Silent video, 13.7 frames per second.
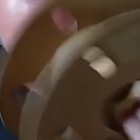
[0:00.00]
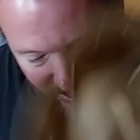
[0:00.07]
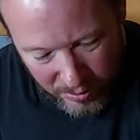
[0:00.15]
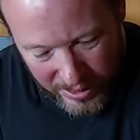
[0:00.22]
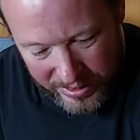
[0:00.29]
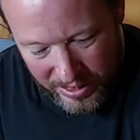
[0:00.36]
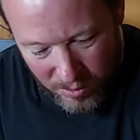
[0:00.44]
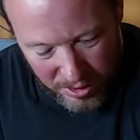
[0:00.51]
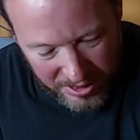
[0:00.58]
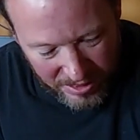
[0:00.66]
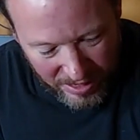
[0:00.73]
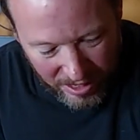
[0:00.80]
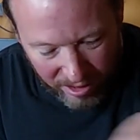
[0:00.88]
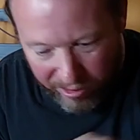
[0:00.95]
So, well, that was
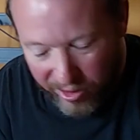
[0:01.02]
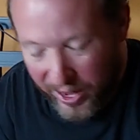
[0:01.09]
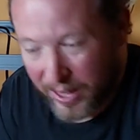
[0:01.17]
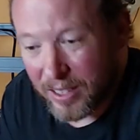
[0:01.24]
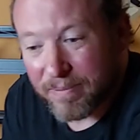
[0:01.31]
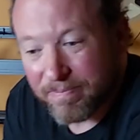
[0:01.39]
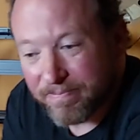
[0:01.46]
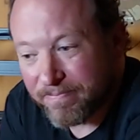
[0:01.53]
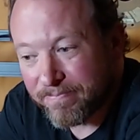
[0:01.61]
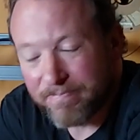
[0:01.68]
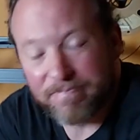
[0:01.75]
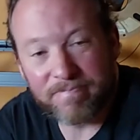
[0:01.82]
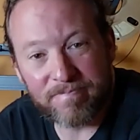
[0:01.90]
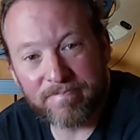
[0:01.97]
another fail.
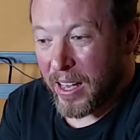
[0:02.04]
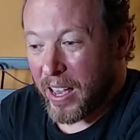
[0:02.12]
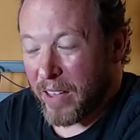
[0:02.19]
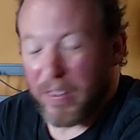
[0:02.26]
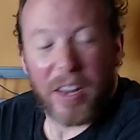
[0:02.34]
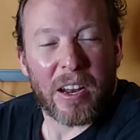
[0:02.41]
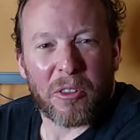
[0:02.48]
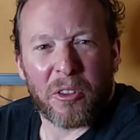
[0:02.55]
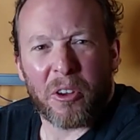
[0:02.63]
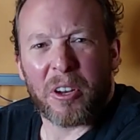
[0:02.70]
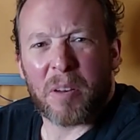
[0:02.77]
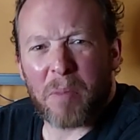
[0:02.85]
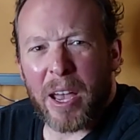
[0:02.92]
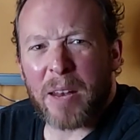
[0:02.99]
And then I
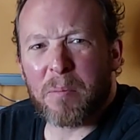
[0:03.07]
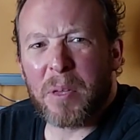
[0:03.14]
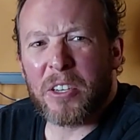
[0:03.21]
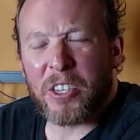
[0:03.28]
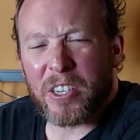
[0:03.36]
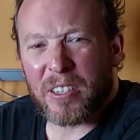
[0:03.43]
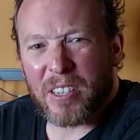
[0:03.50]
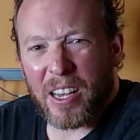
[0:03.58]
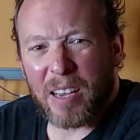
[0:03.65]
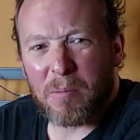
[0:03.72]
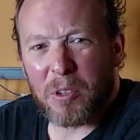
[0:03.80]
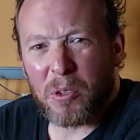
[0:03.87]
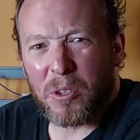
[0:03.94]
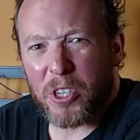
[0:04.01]
thought it might be
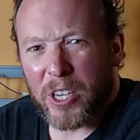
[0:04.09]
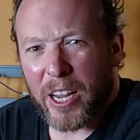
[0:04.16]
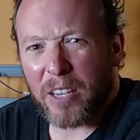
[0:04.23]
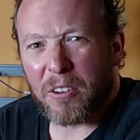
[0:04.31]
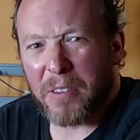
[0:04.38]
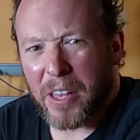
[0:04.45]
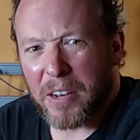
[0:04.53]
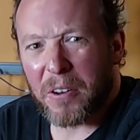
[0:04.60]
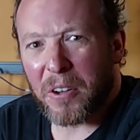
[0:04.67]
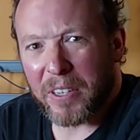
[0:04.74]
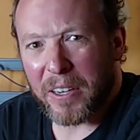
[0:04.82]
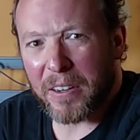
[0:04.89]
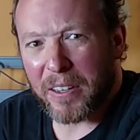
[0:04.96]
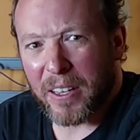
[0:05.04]
time to check on that
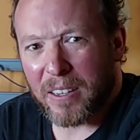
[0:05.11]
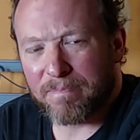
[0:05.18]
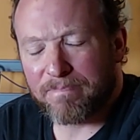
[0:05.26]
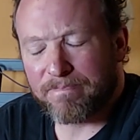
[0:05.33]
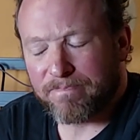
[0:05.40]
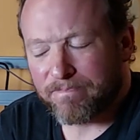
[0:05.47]
hot end again.